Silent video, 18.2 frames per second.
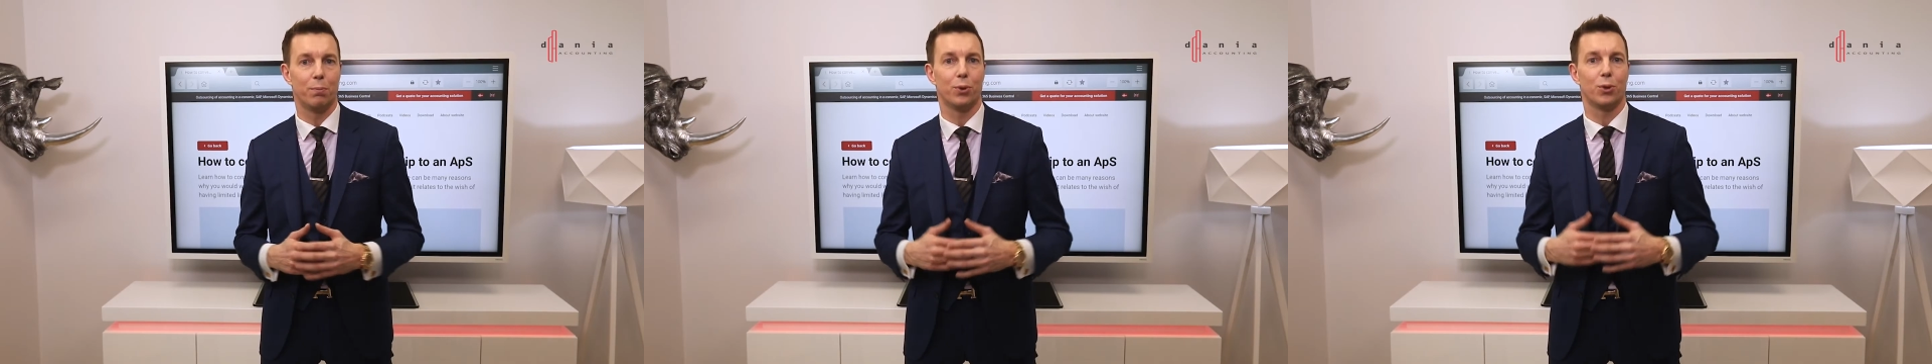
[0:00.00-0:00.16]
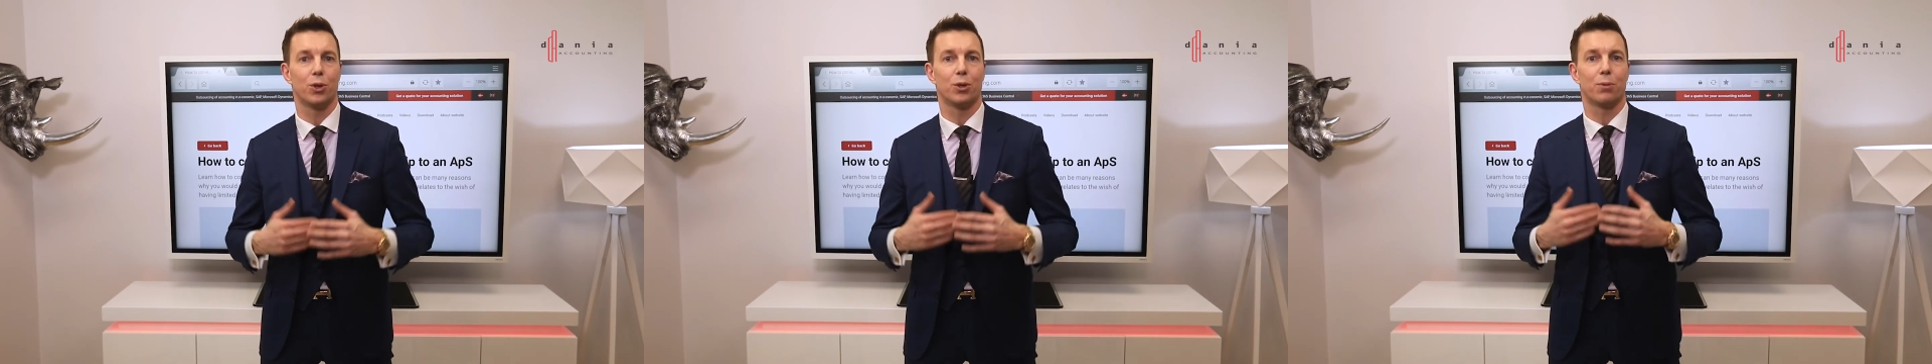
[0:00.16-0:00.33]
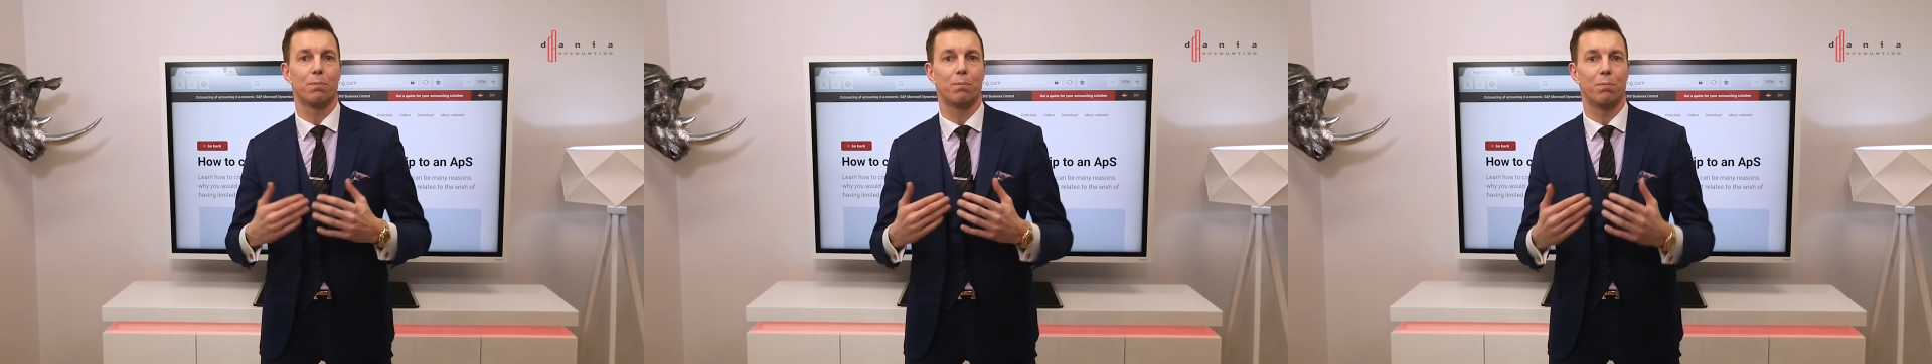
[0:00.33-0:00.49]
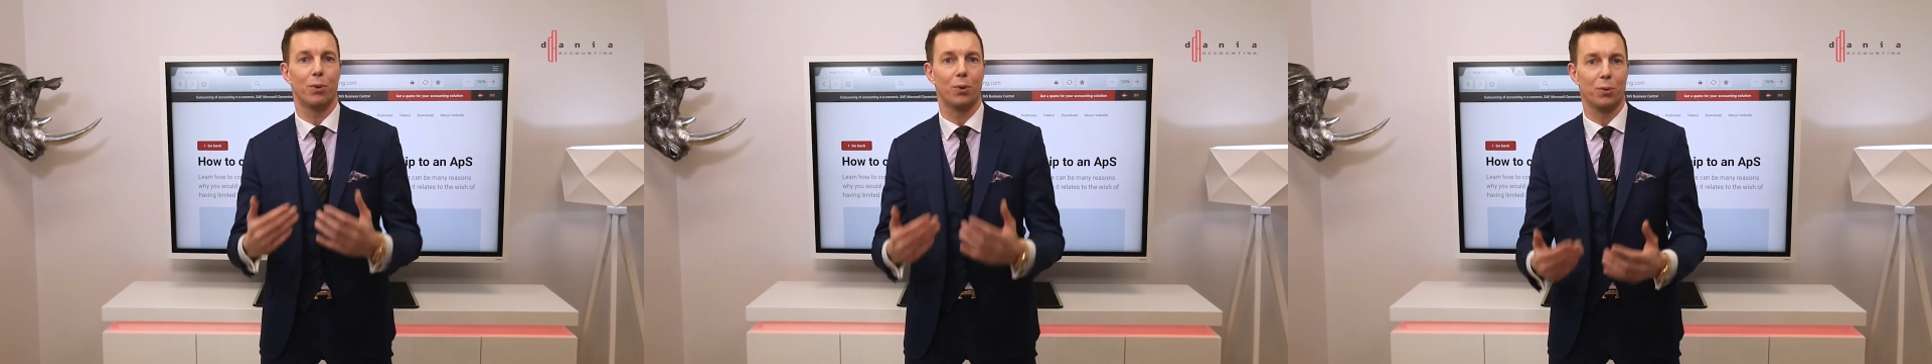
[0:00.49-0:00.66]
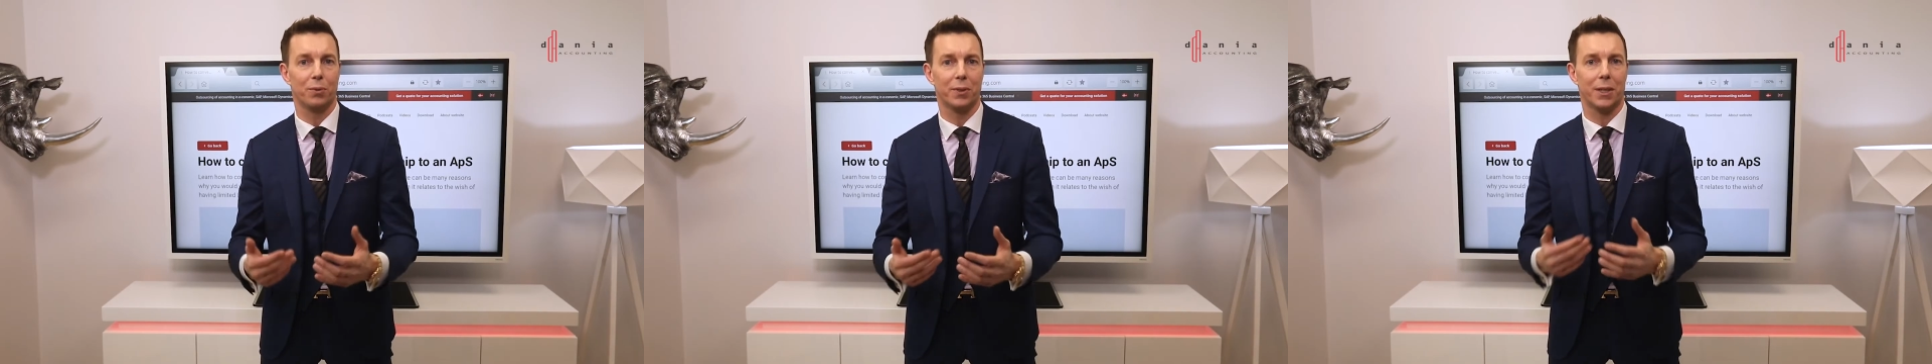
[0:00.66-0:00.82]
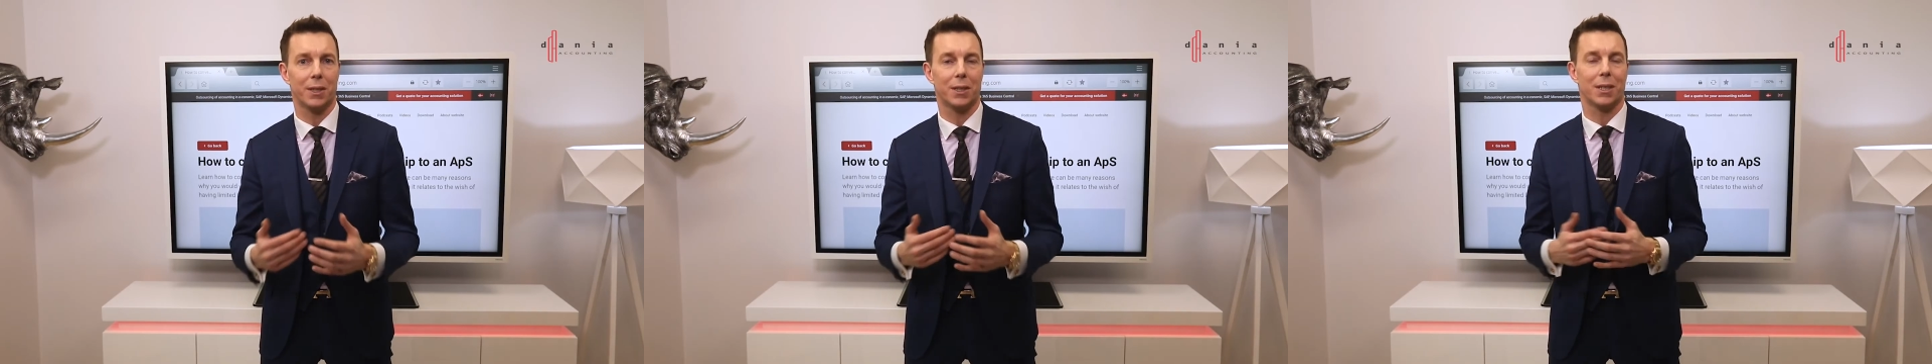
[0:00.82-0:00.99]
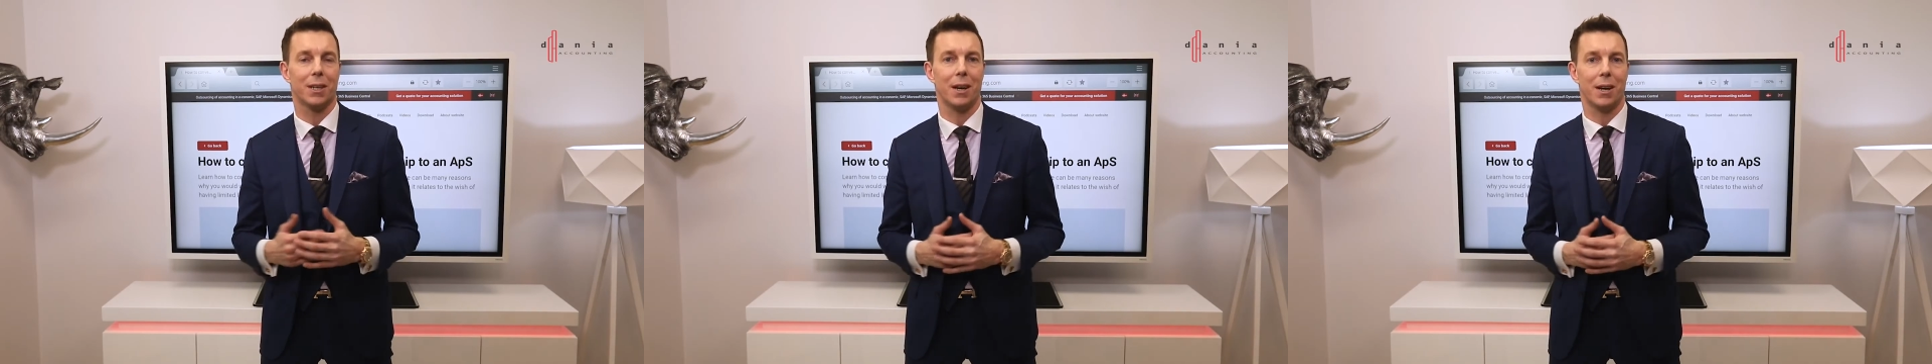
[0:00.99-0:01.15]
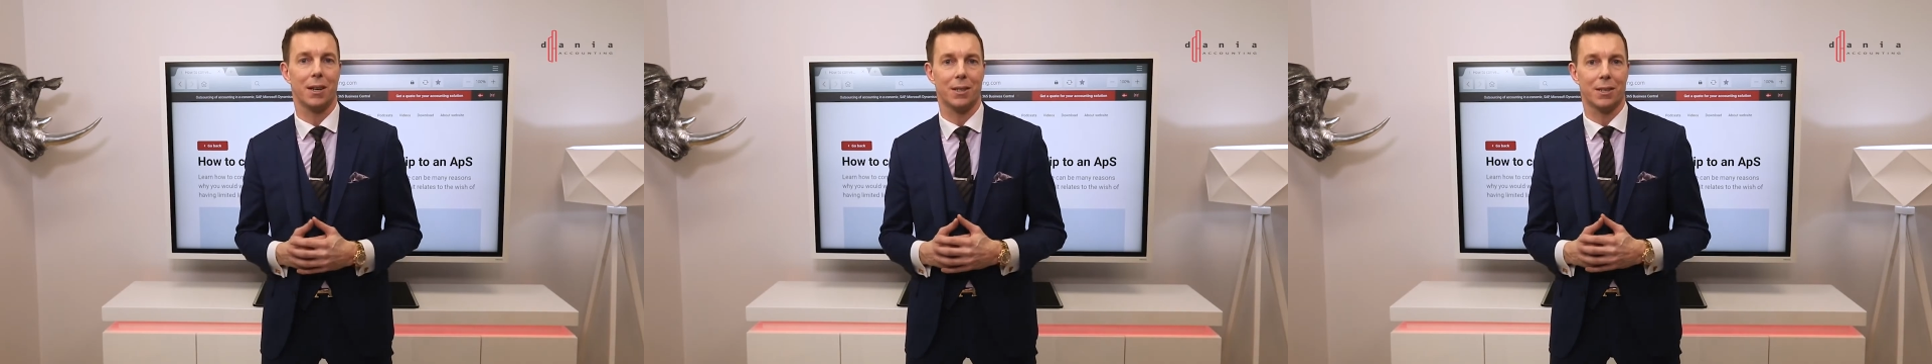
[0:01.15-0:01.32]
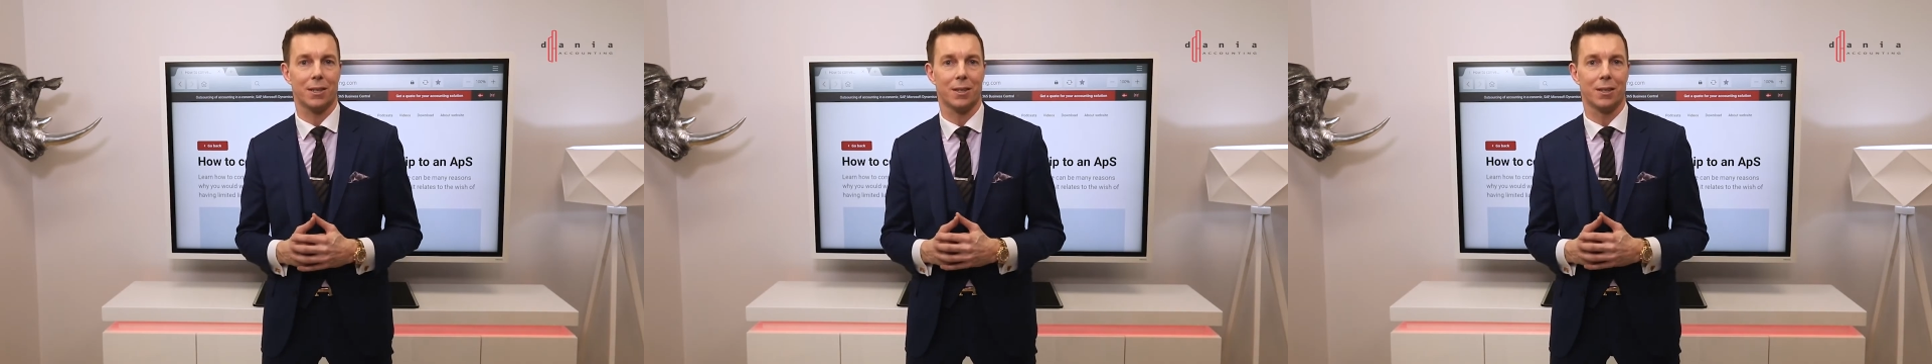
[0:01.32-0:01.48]
postpone the
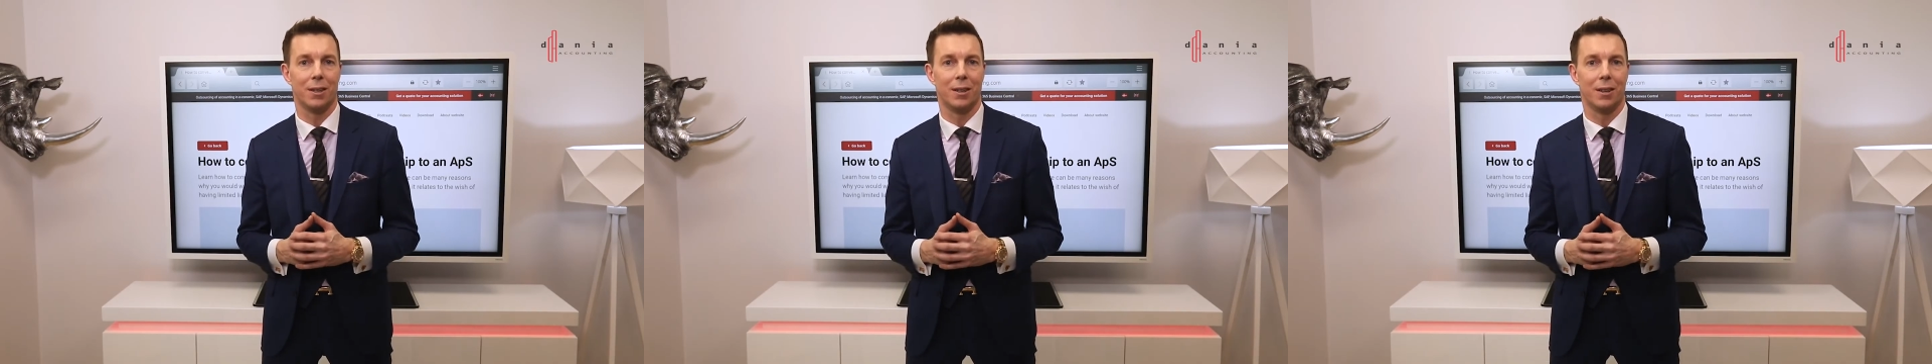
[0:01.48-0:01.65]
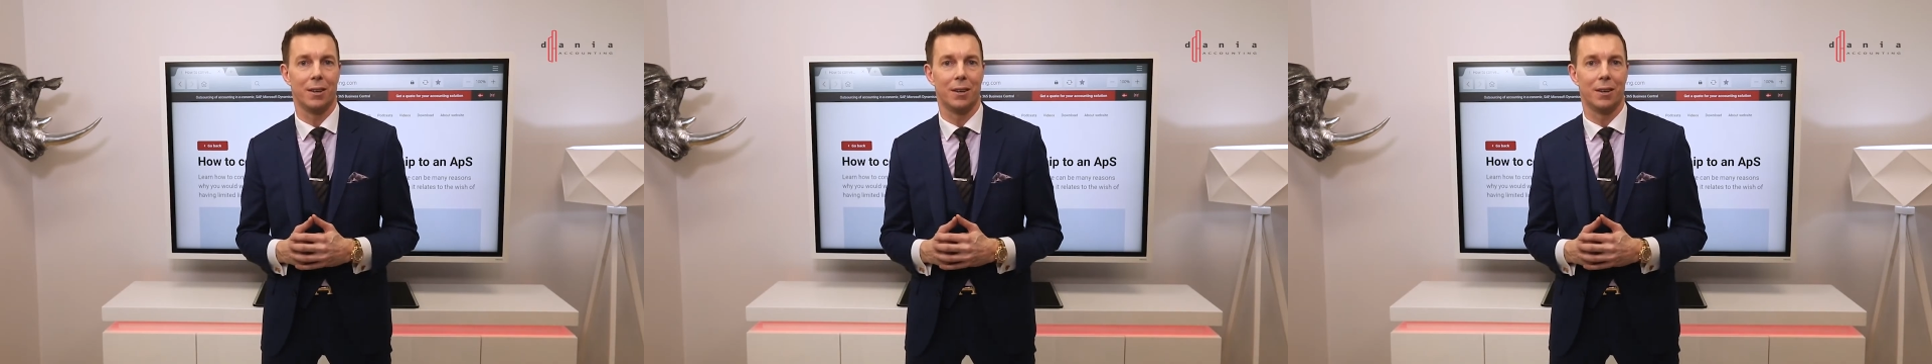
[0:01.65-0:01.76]
tax